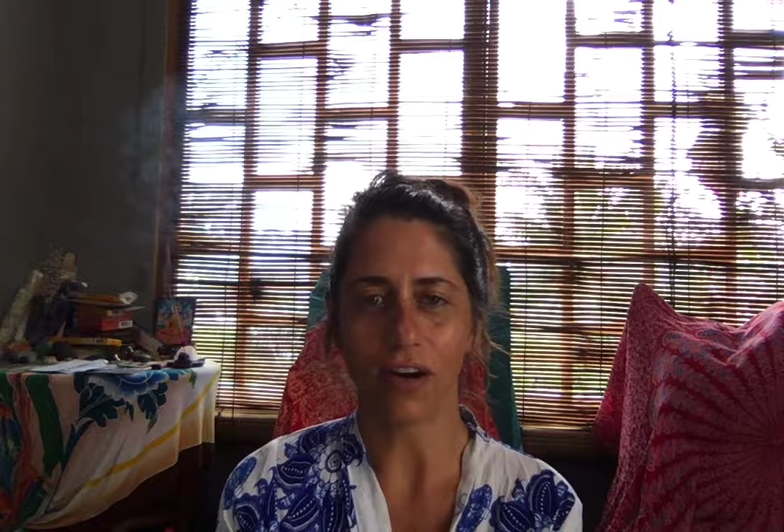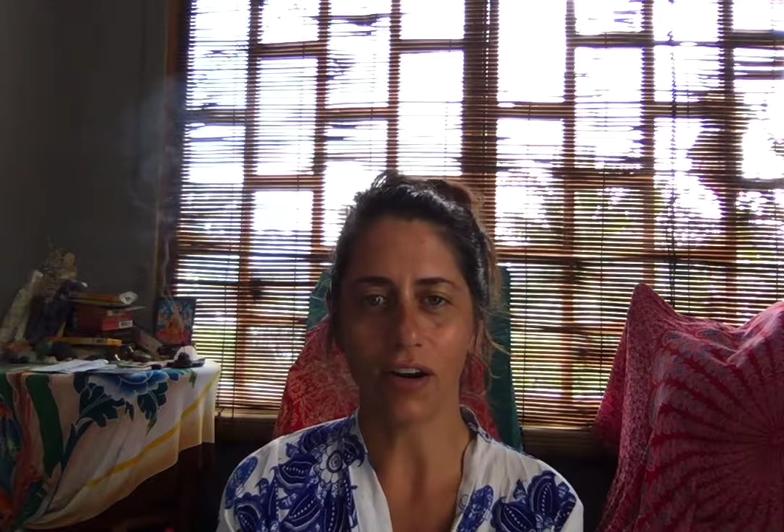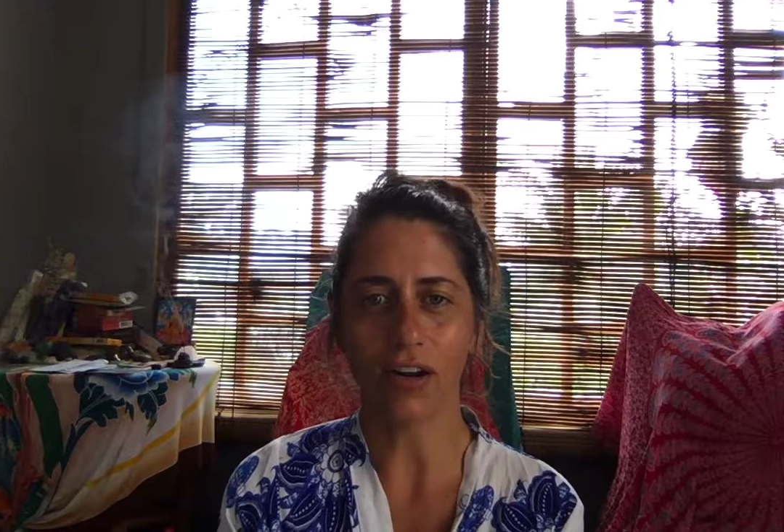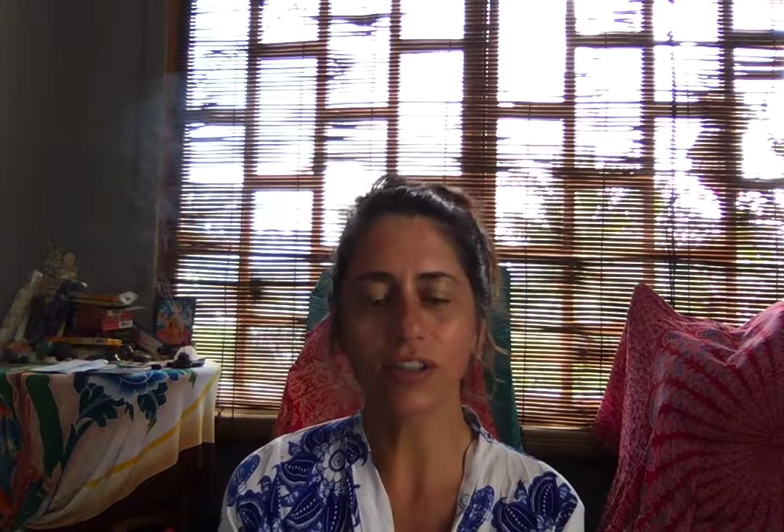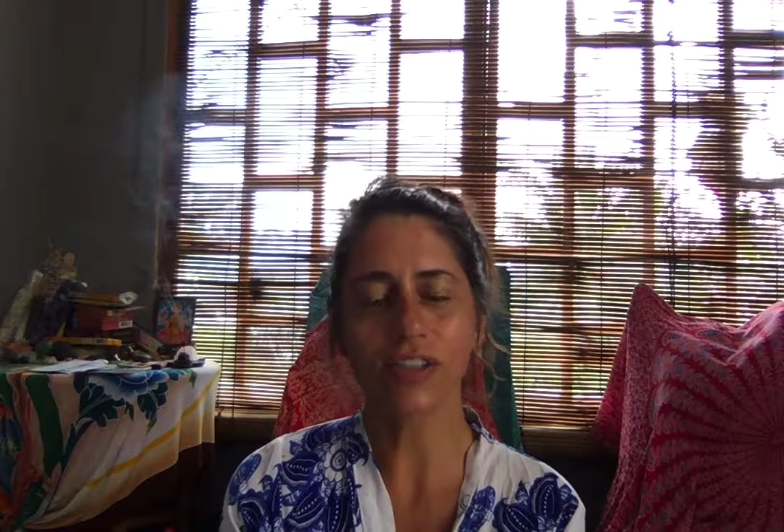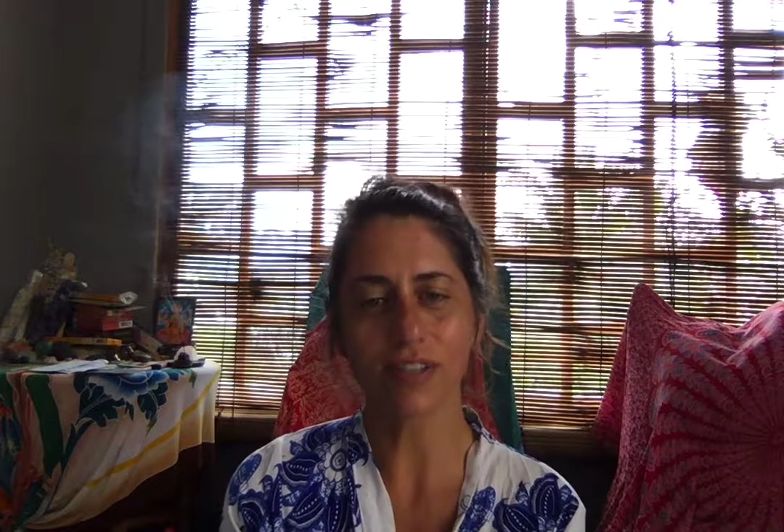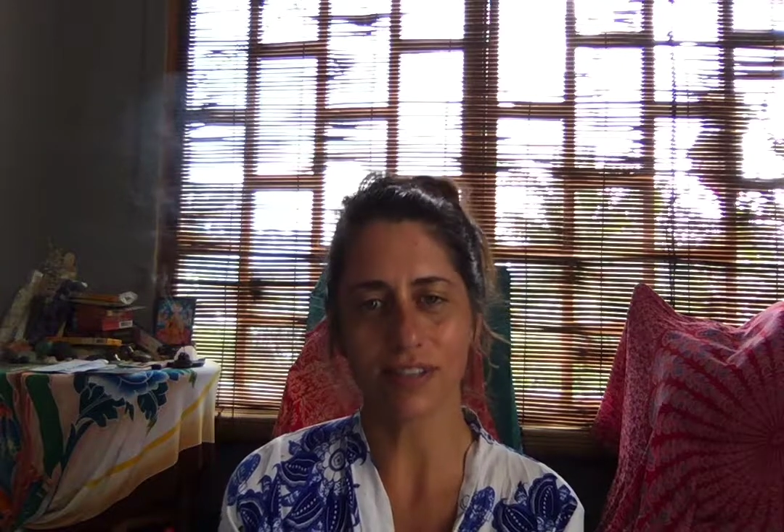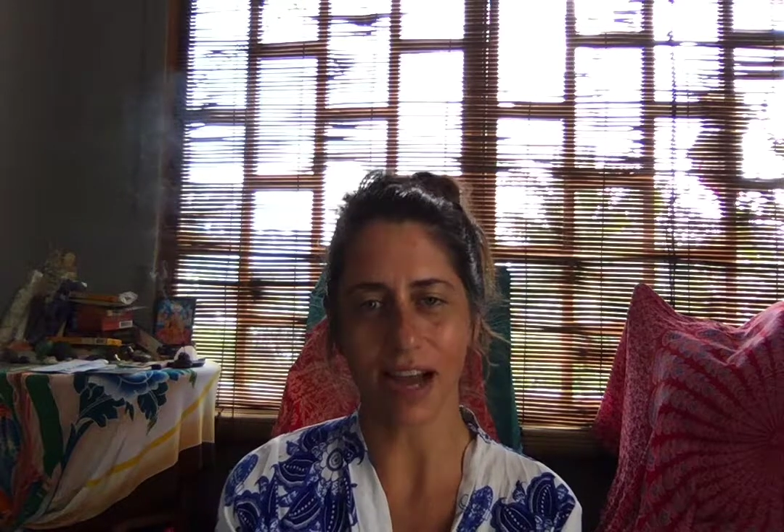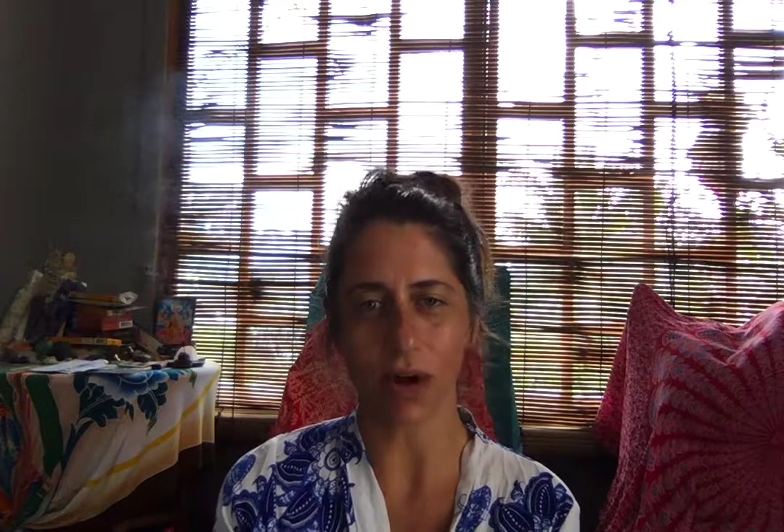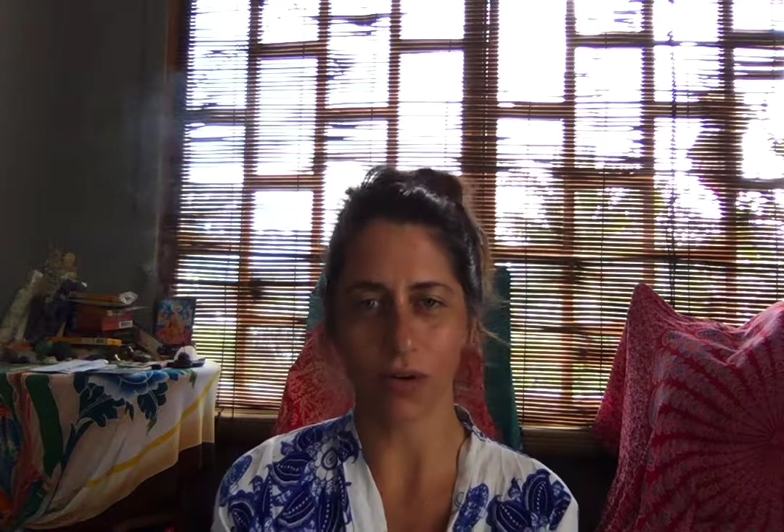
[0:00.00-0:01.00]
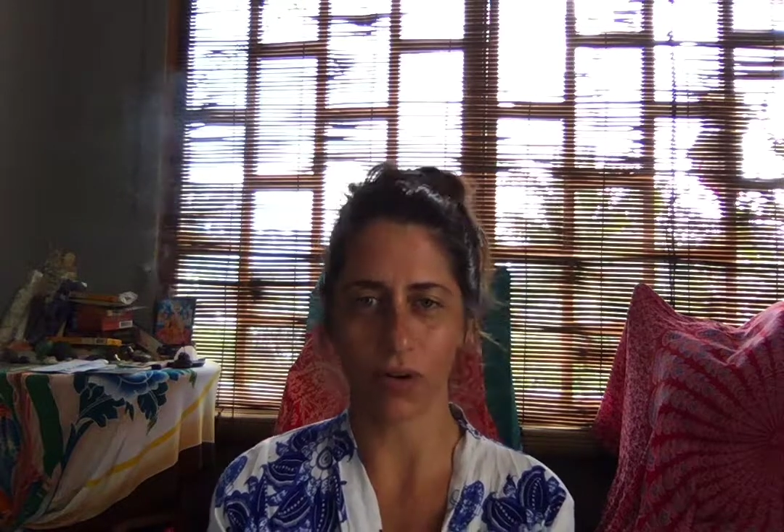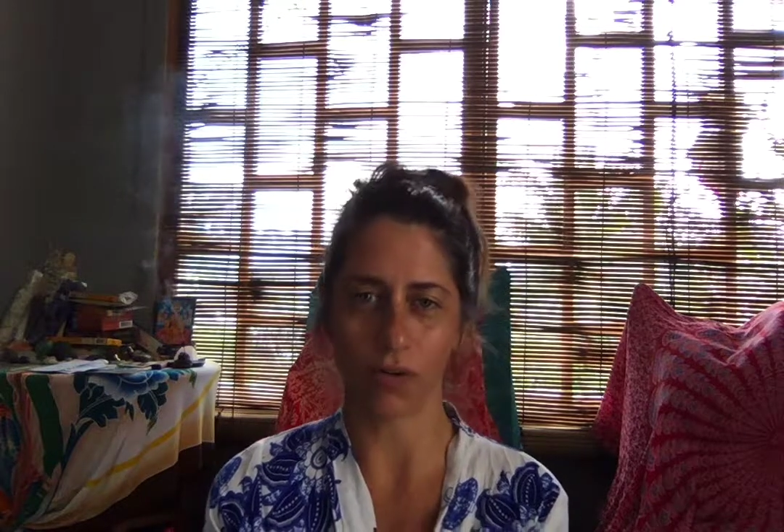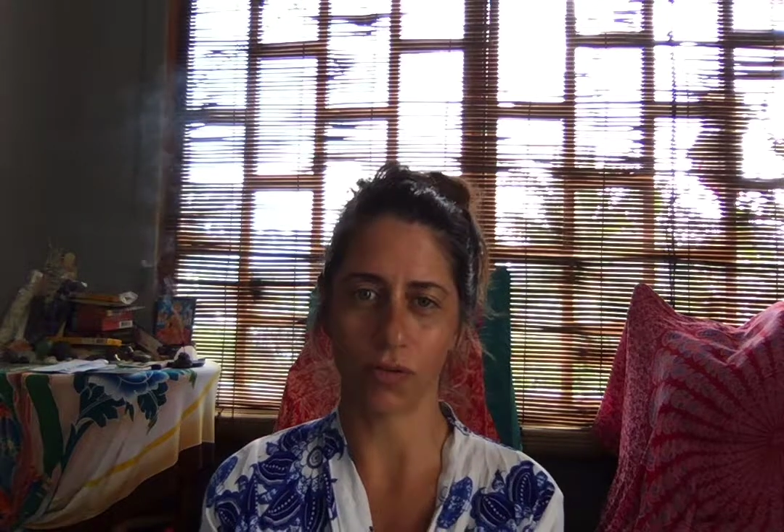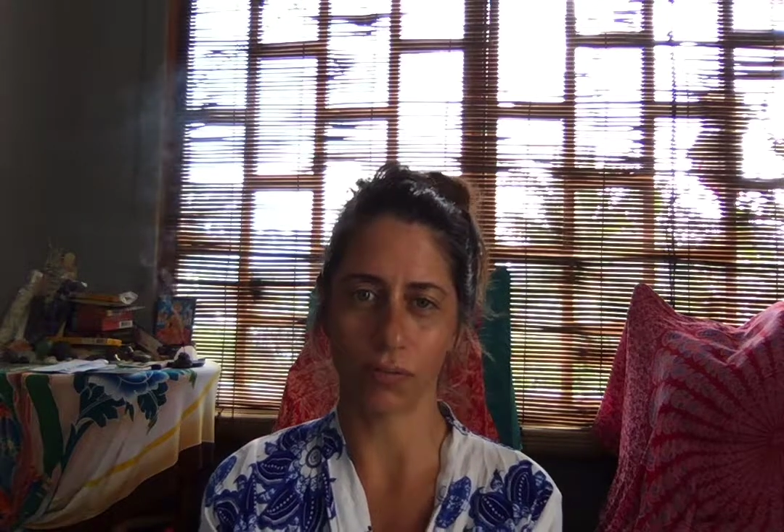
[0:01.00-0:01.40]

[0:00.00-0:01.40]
aren't just our own